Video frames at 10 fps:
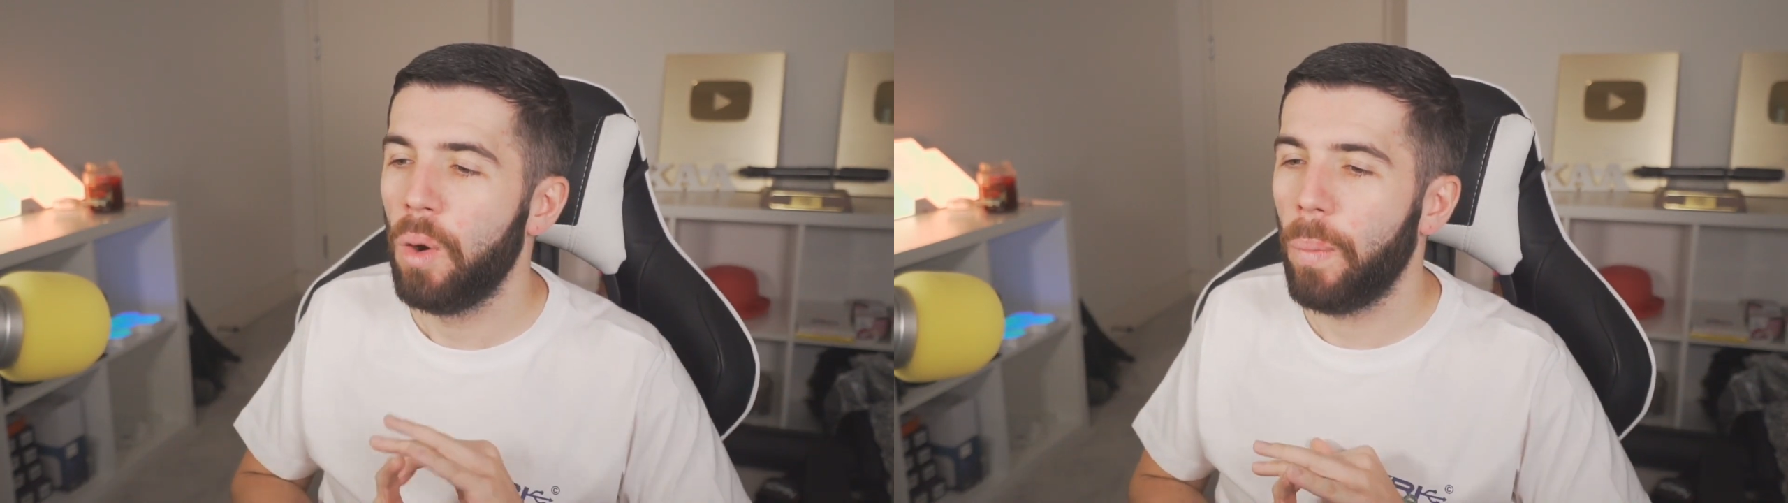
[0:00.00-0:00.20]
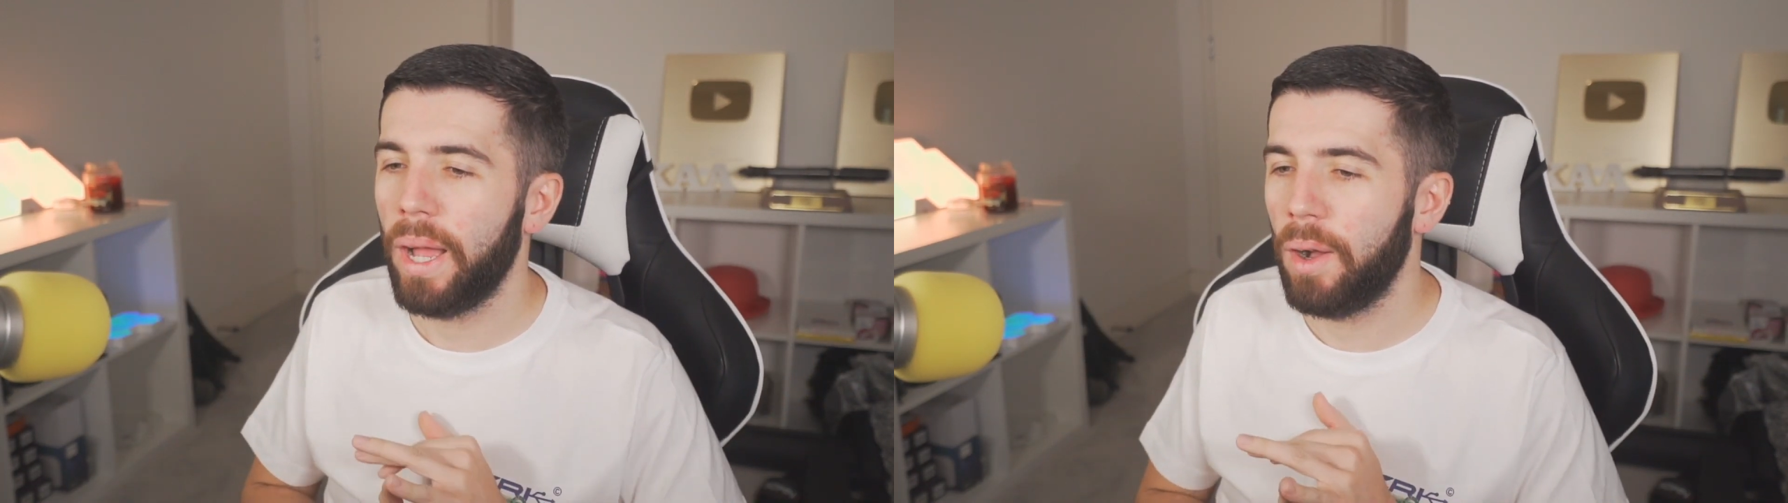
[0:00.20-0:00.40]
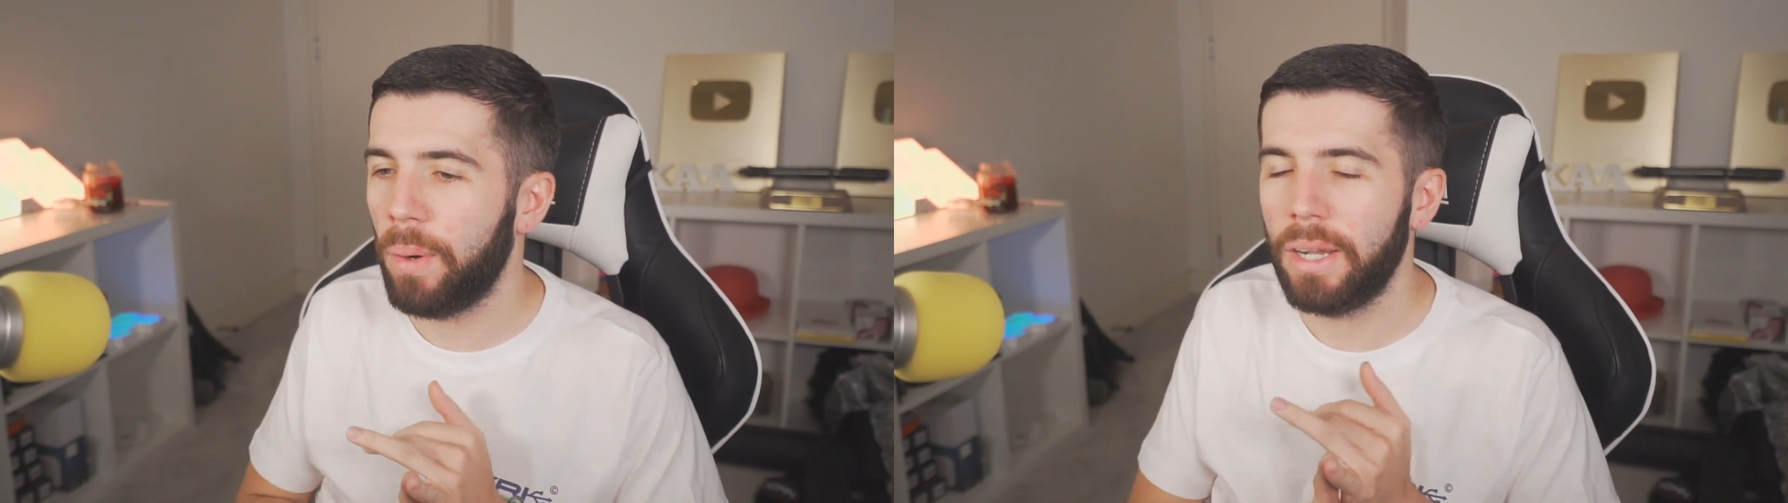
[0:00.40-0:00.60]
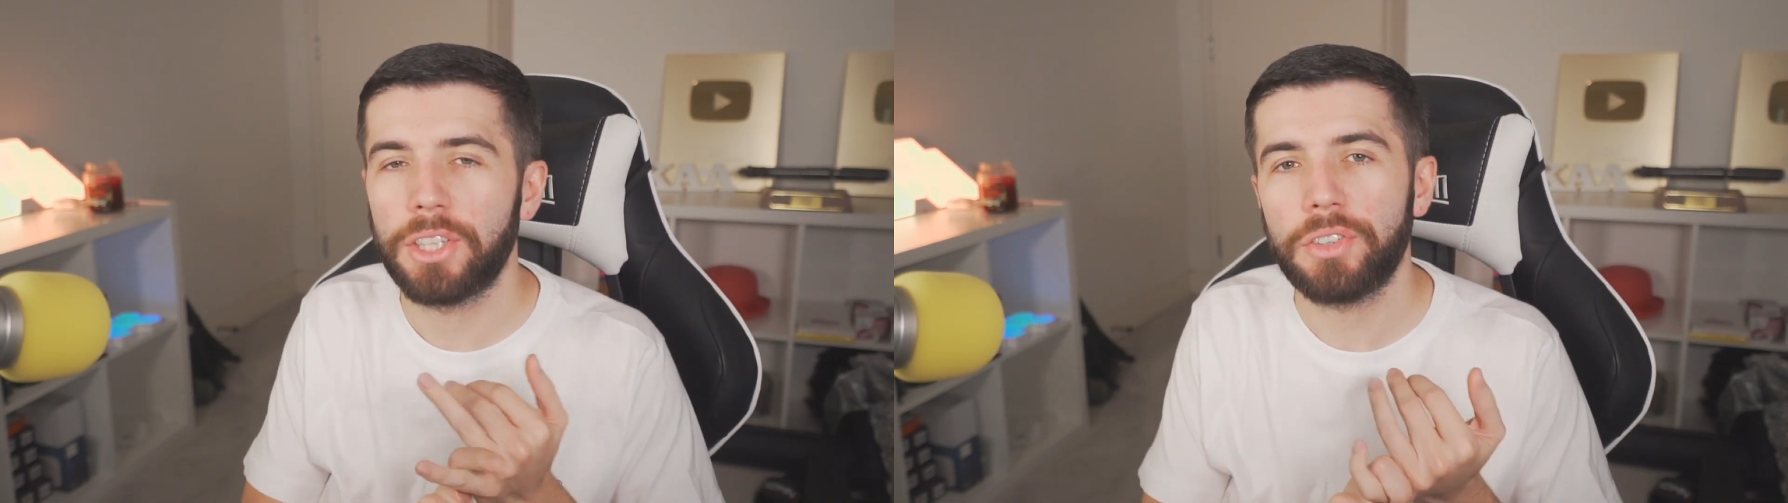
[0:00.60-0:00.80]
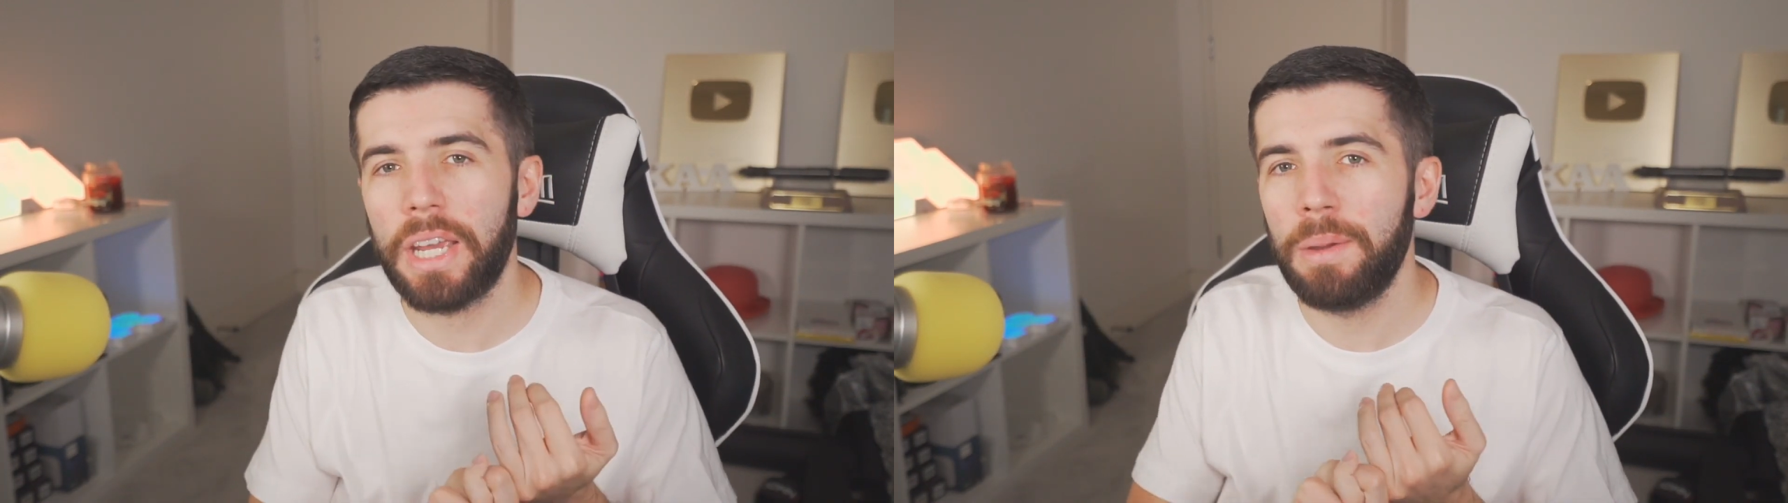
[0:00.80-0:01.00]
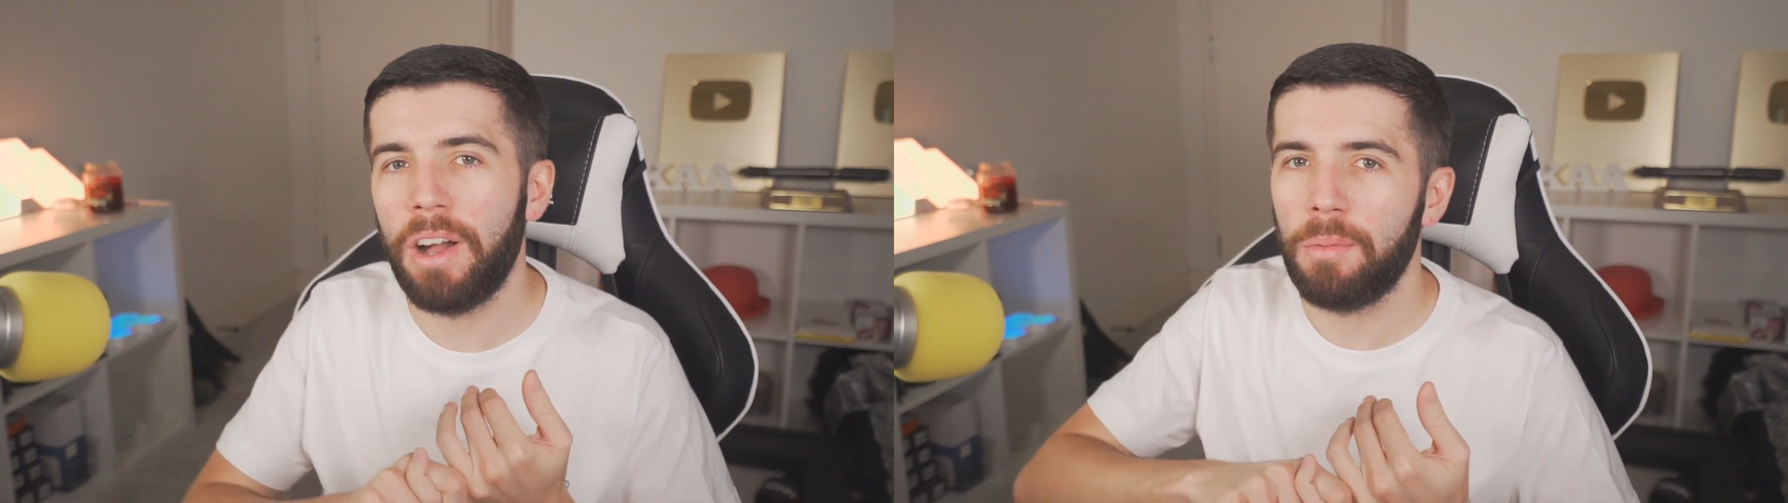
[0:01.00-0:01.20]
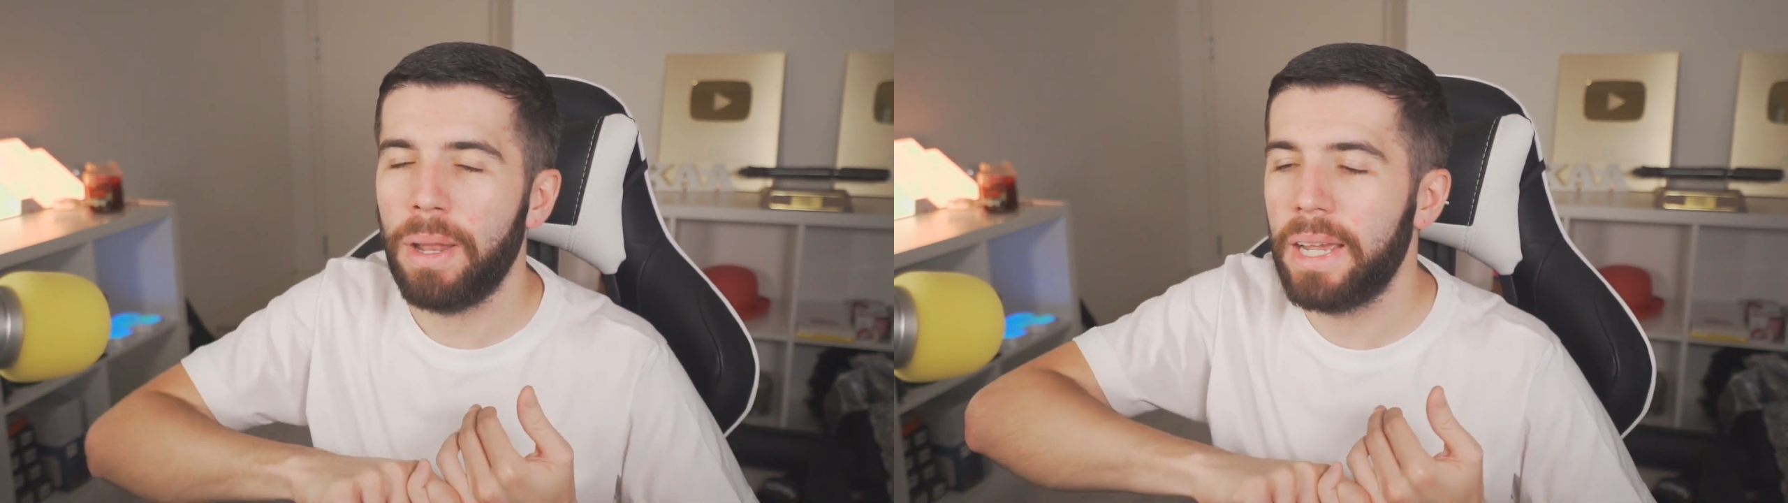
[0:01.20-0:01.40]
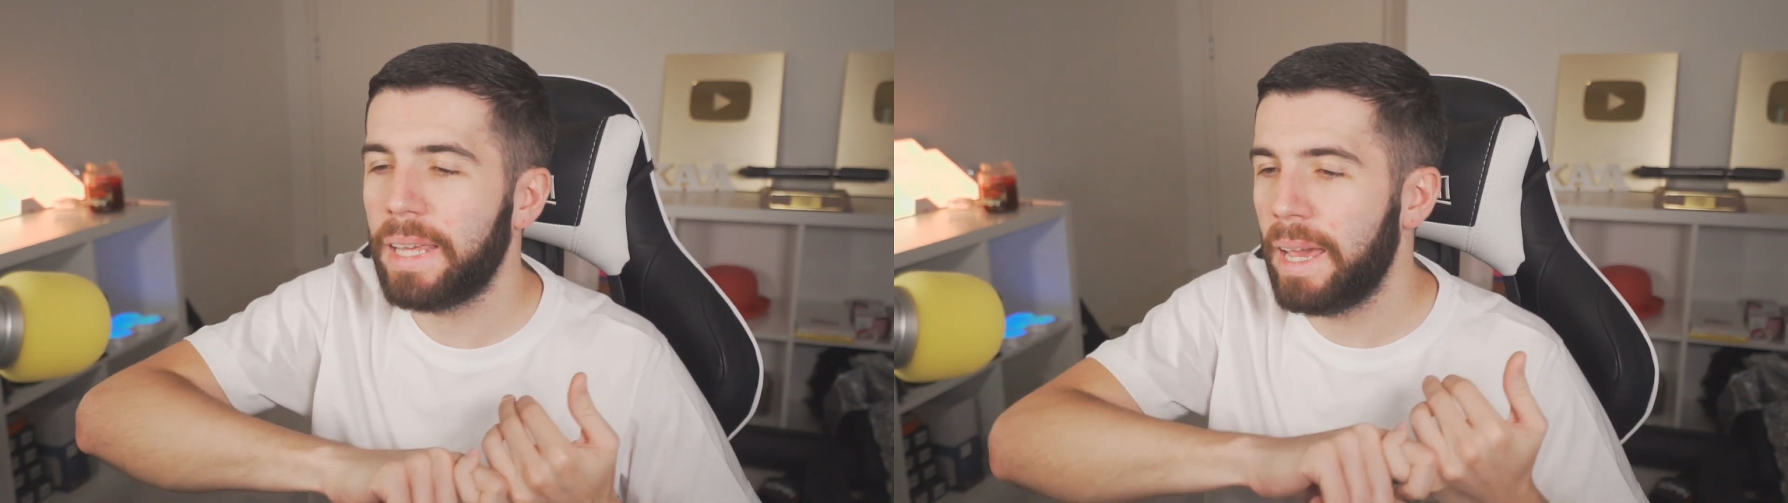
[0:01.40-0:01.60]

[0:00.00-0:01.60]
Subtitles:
where when I stream, I've played